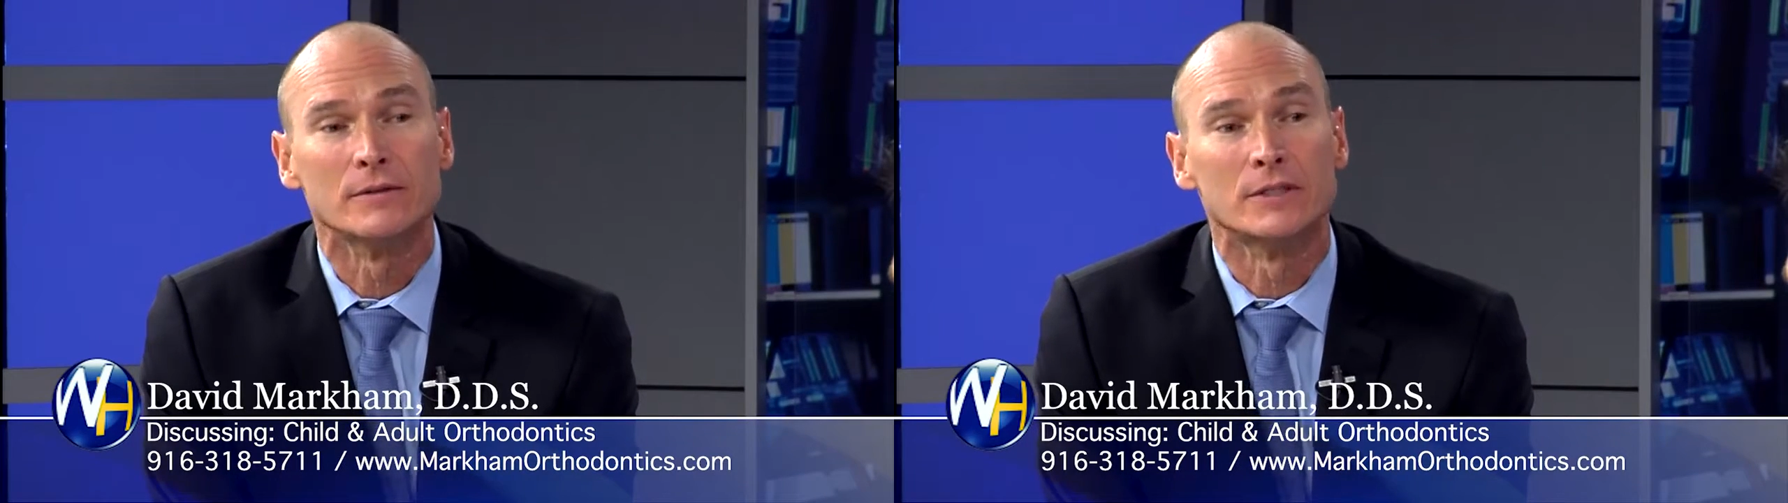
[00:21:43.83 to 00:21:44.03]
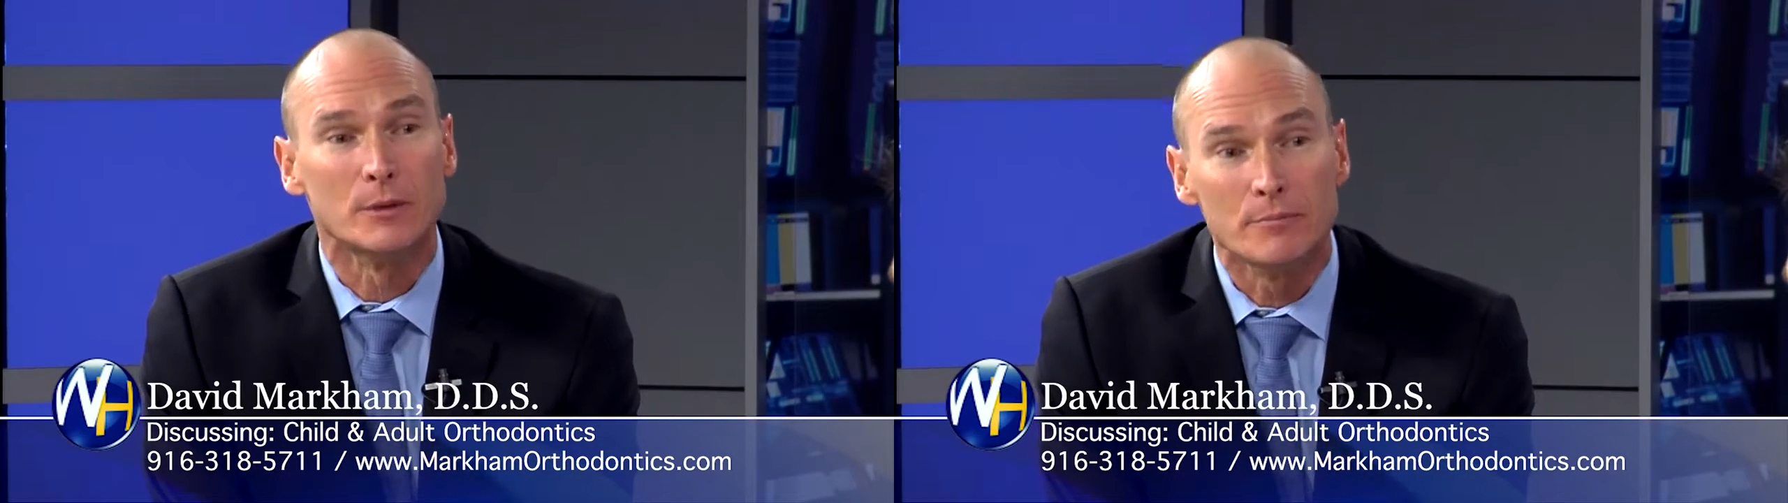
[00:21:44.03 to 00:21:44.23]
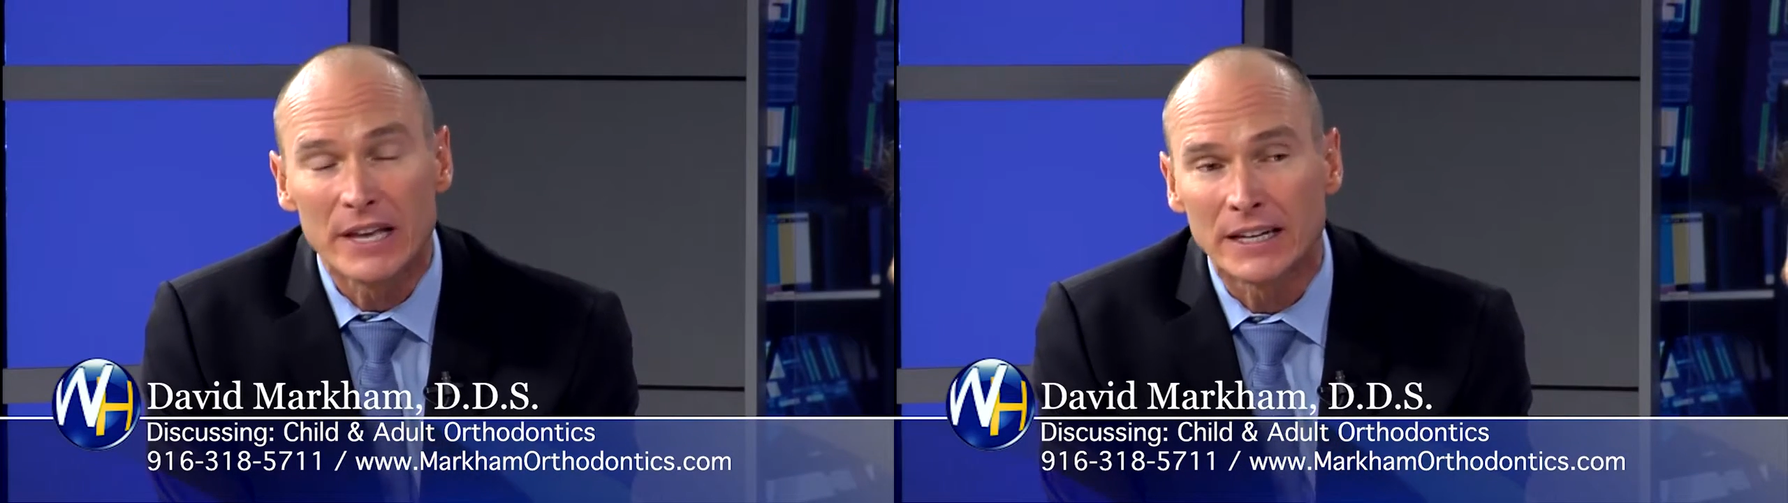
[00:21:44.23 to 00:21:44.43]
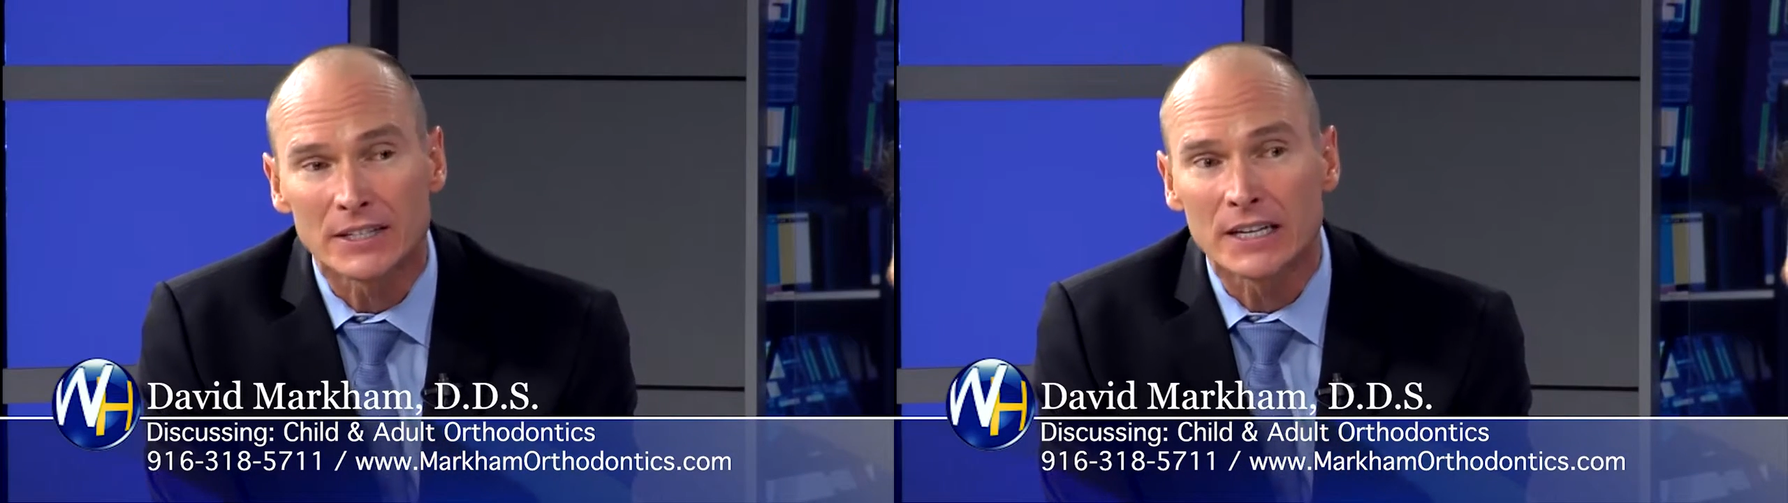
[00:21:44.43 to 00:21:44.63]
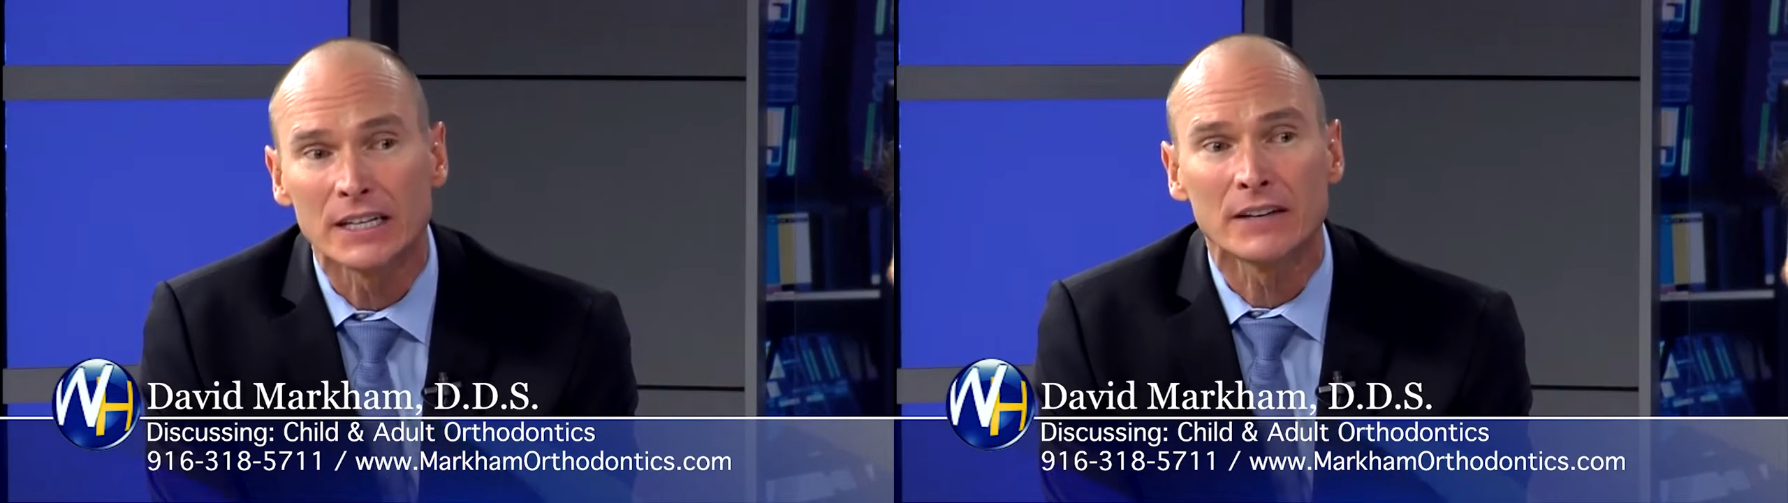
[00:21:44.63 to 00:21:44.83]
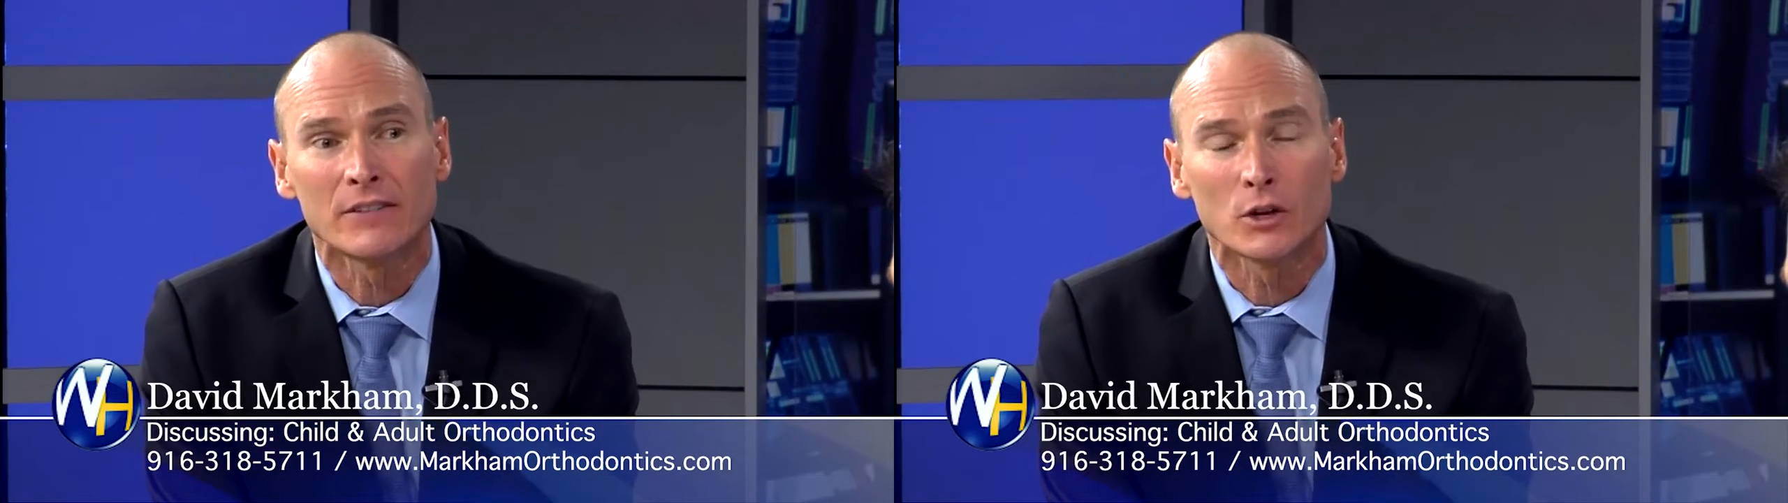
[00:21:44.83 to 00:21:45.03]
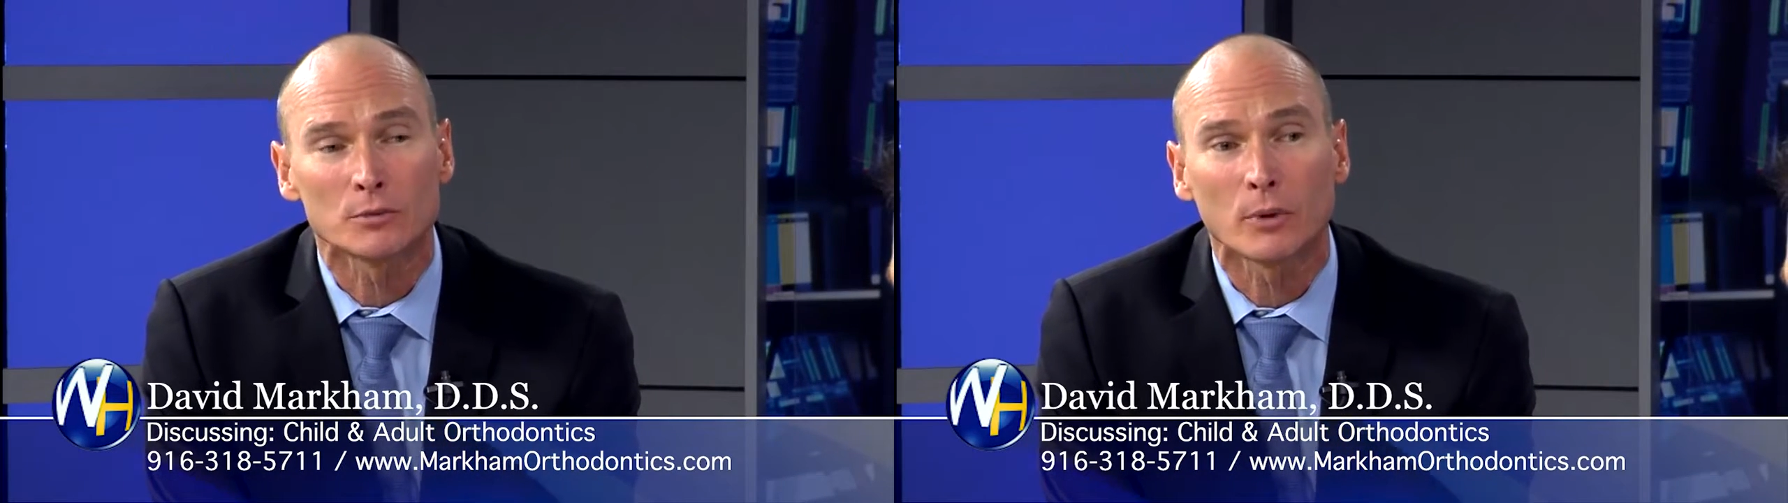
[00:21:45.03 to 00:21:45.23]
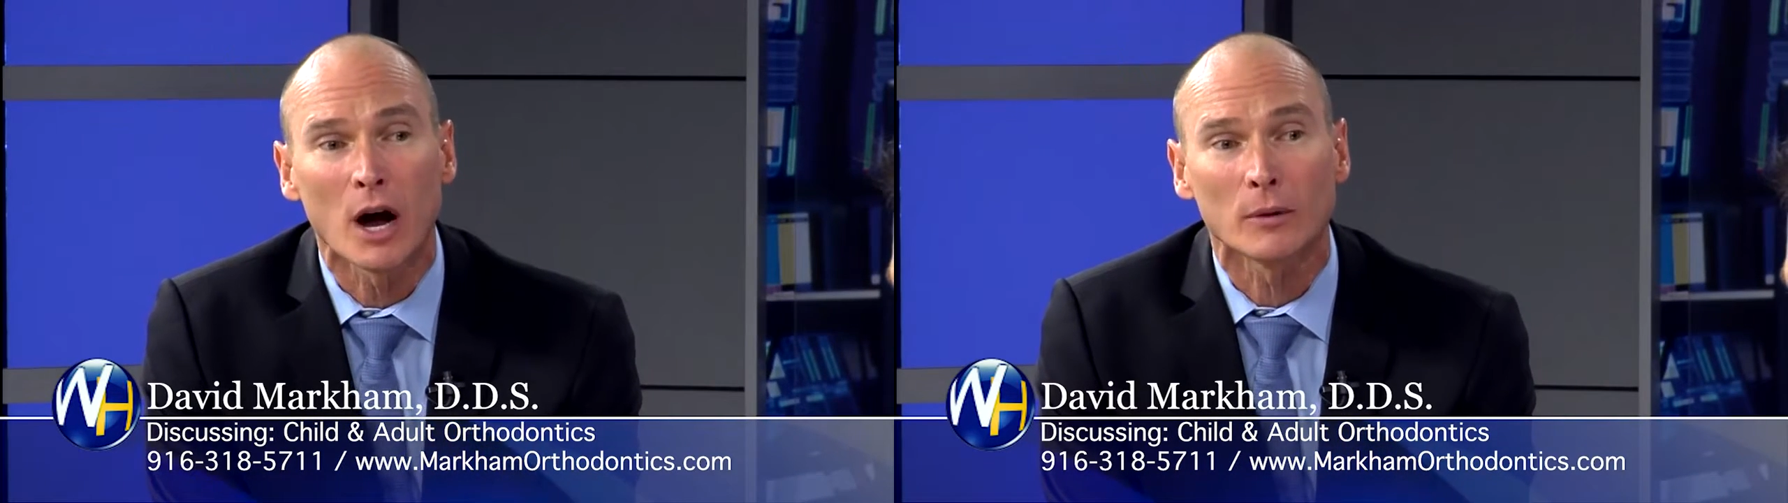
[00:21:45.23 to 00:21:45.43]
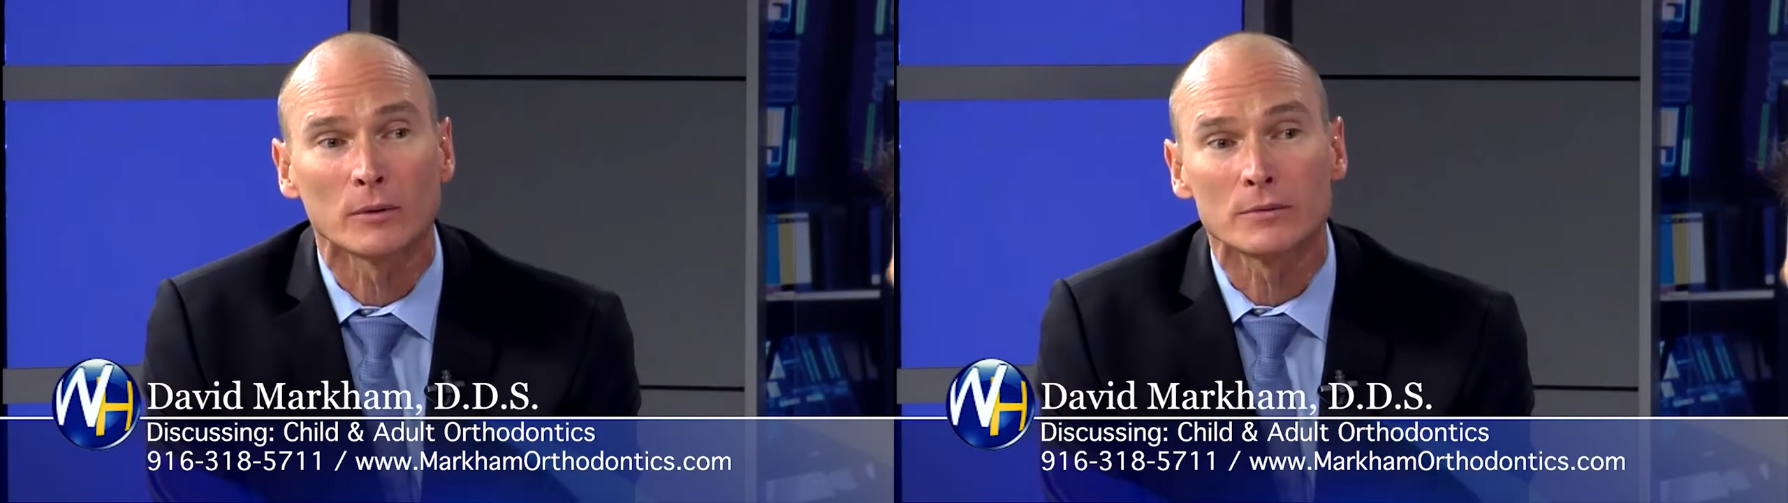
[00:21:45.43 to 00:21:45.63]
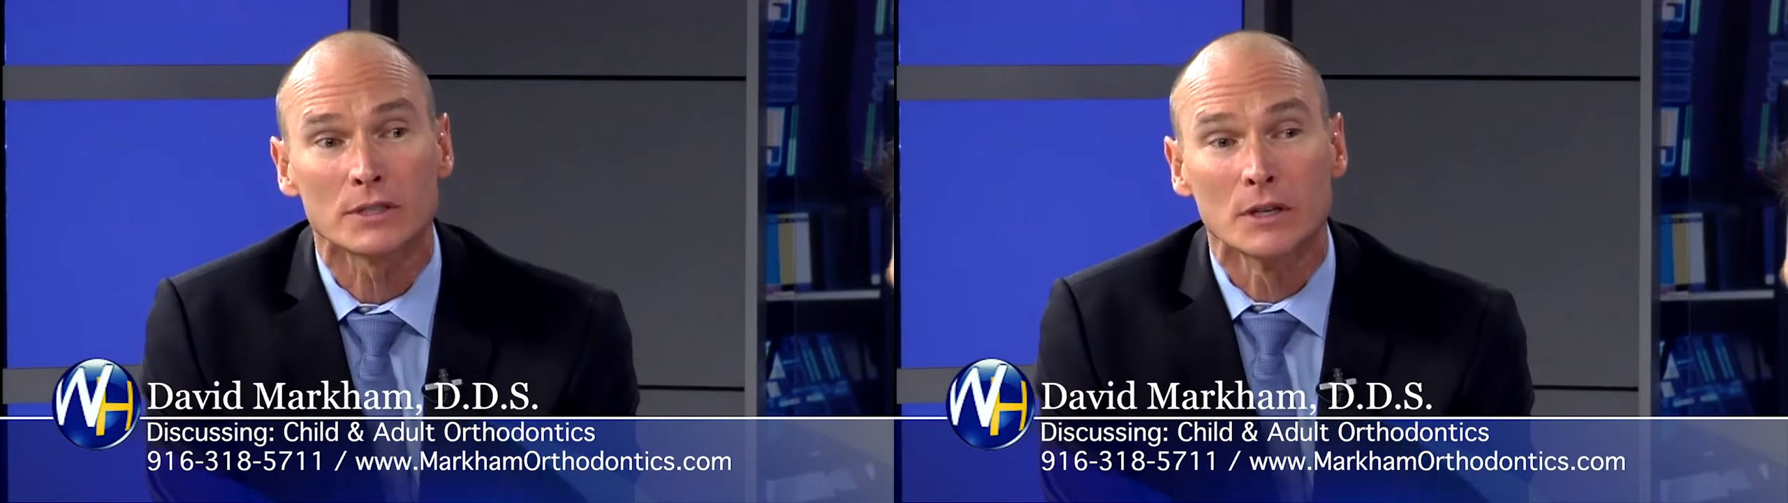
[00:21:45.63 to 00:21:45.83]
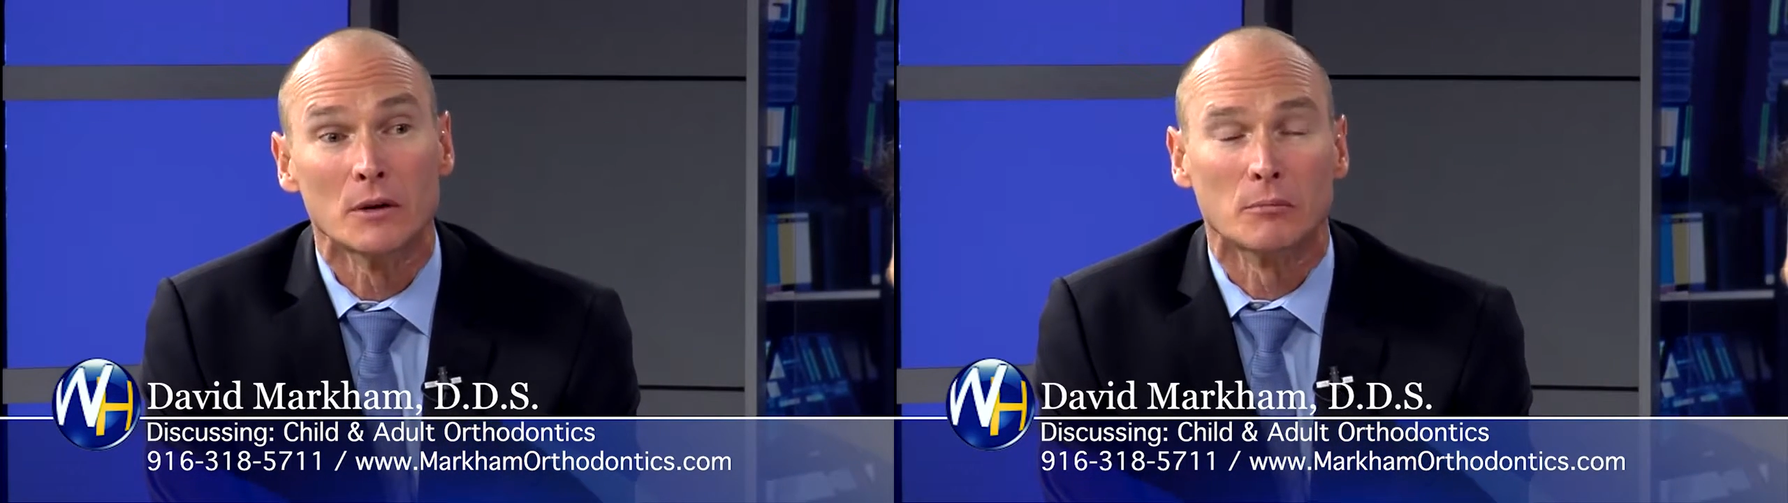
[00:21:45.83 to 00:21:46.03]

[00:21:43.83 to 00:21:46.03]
diminish any of those problems